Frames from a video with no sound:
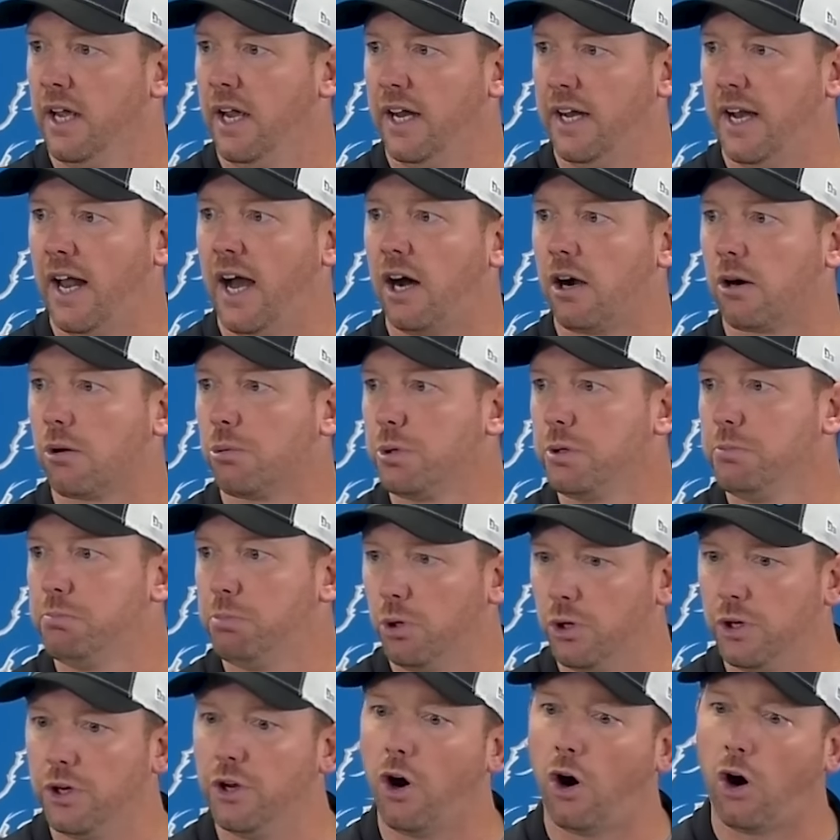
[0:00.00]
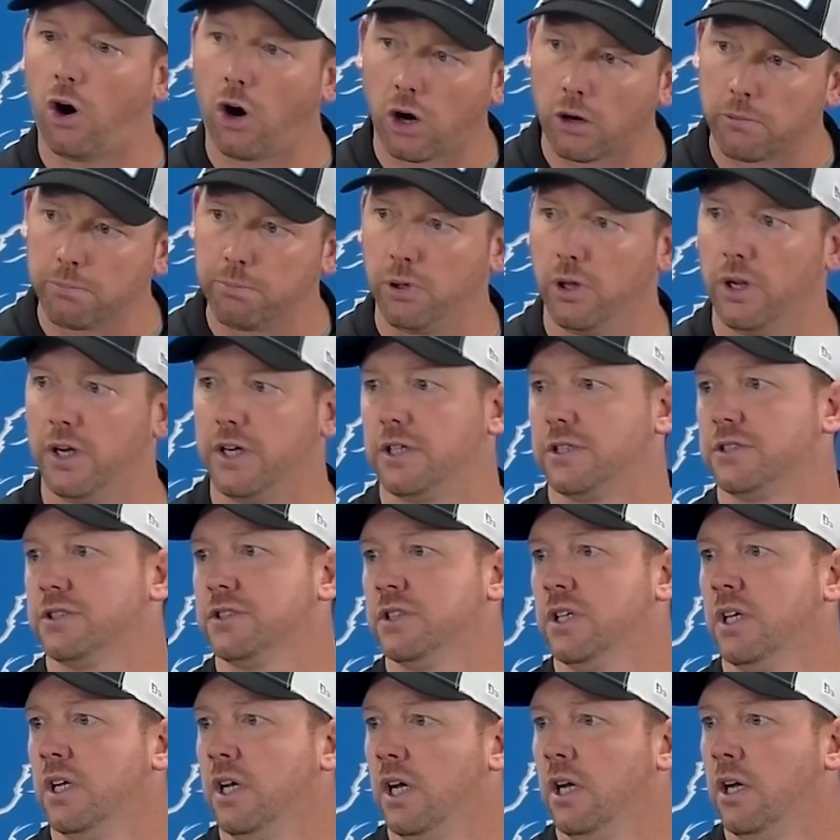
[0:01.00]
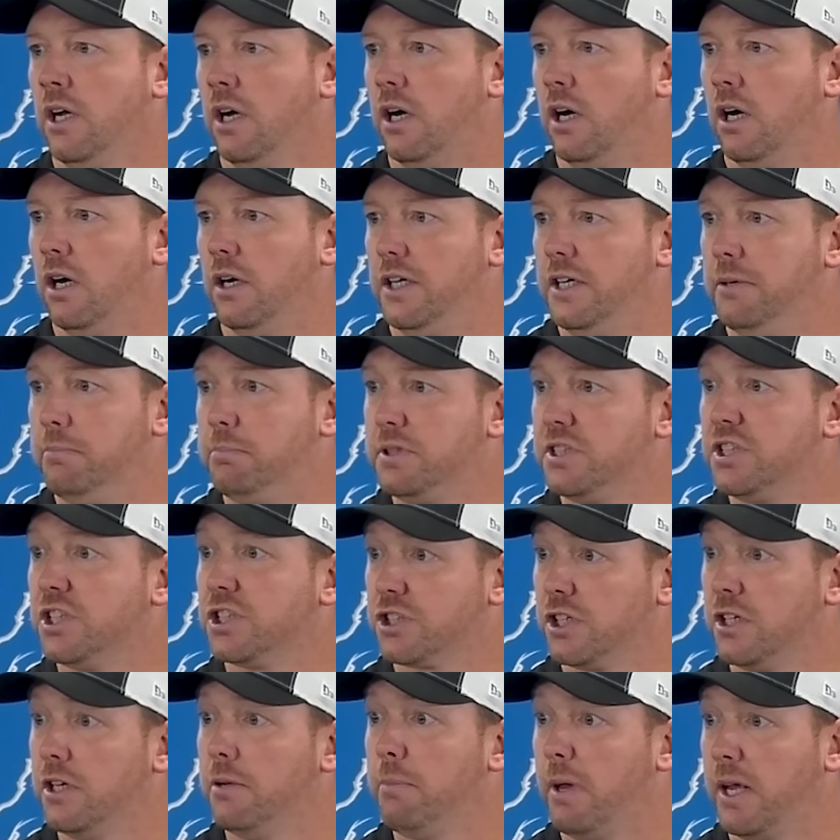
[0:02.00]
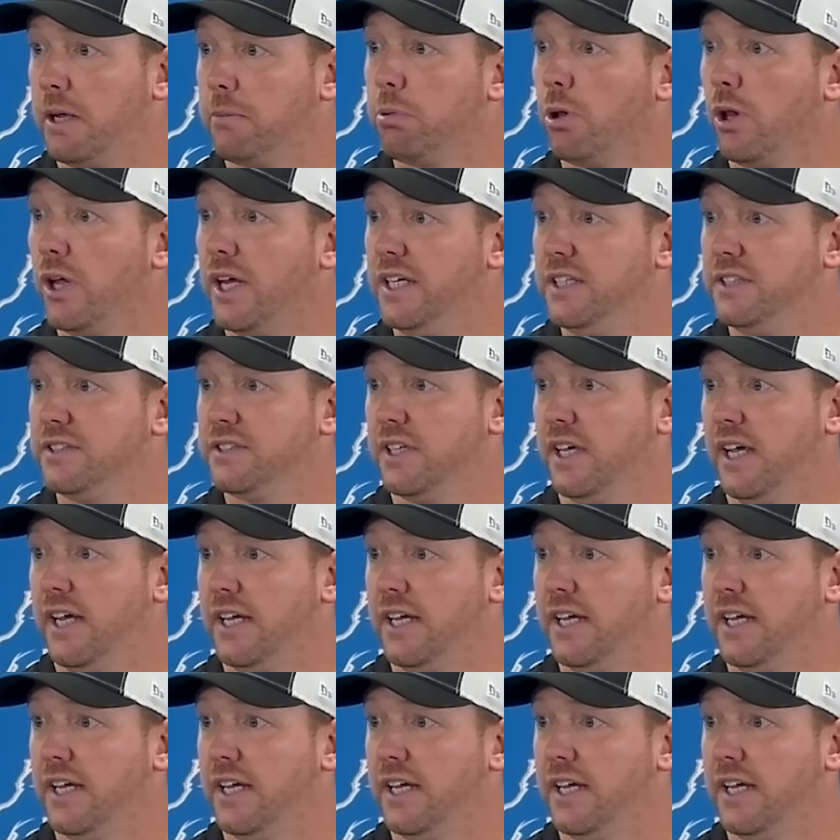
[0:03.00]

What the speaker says: And how are we putting our players in position to make plays?